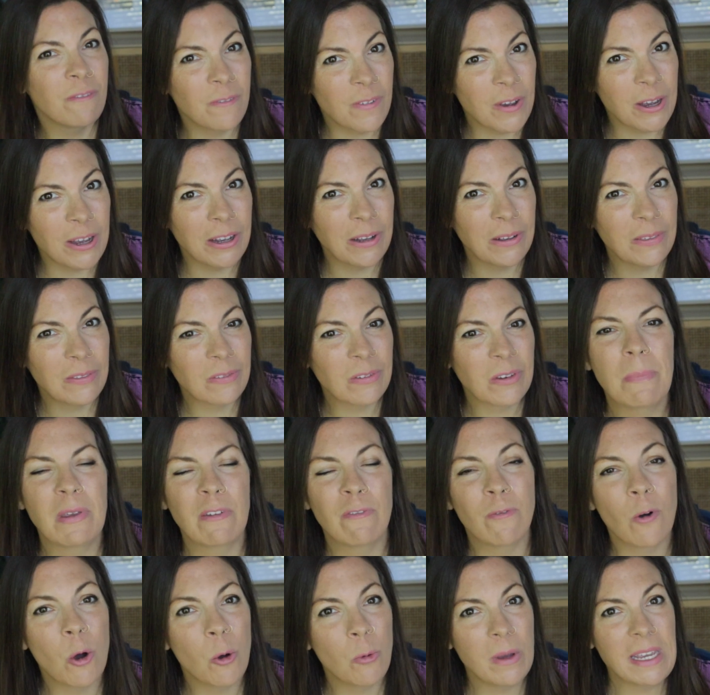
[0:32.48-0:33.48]
first,
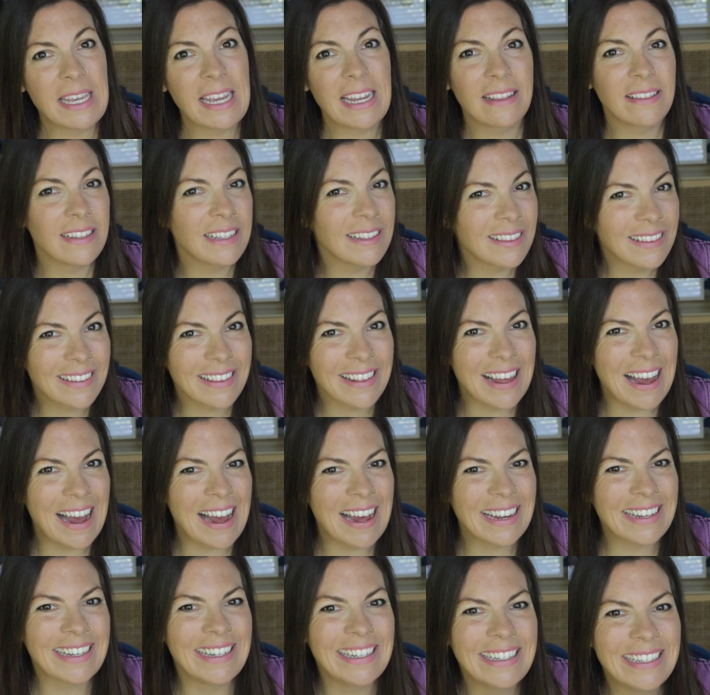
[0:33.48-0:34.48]
before we get into
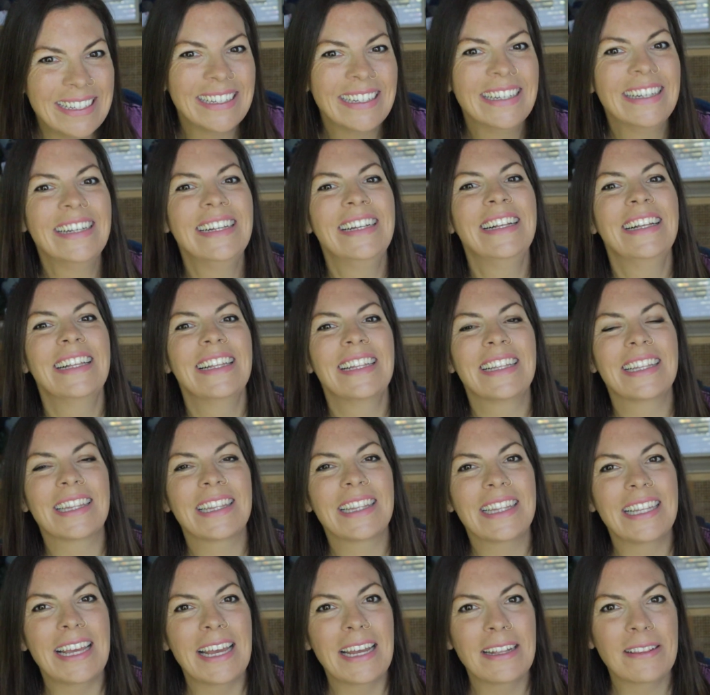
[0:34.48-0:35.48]
that,
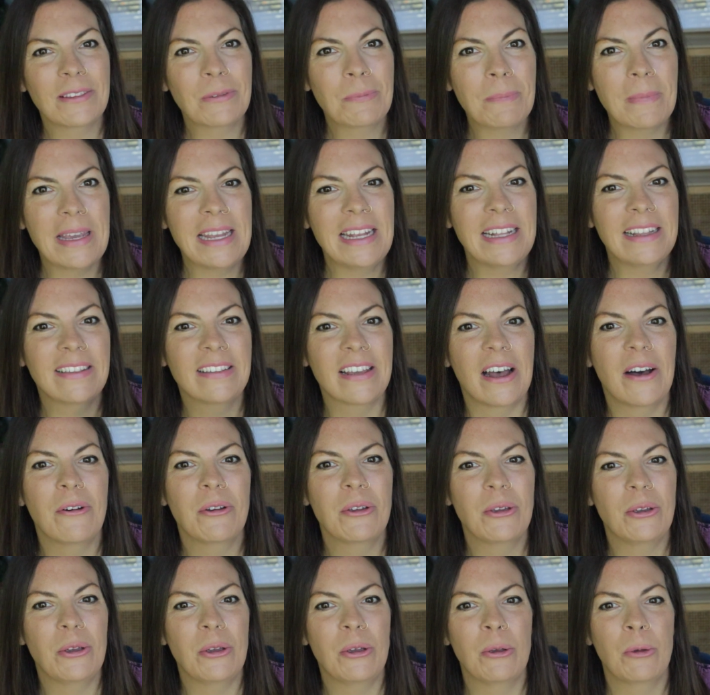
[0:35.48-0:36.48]
let me tell
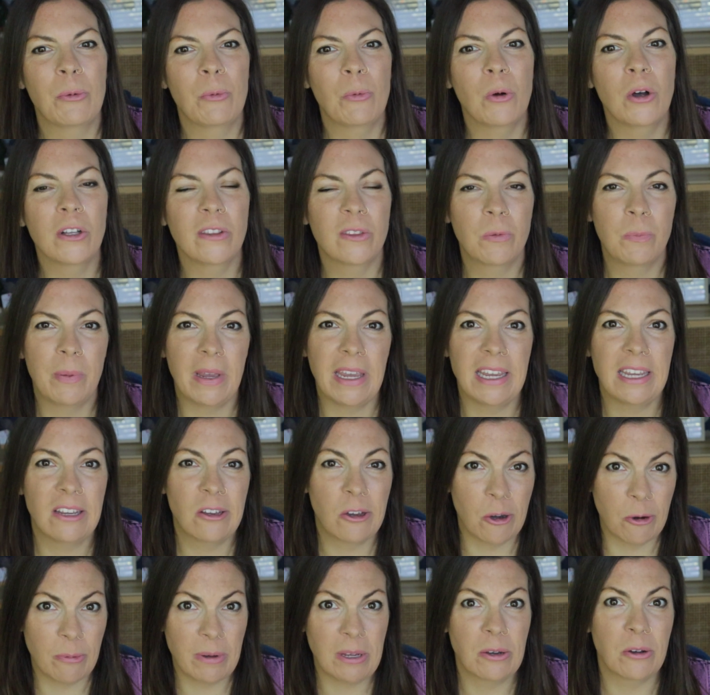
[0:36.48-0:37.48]
you what's been going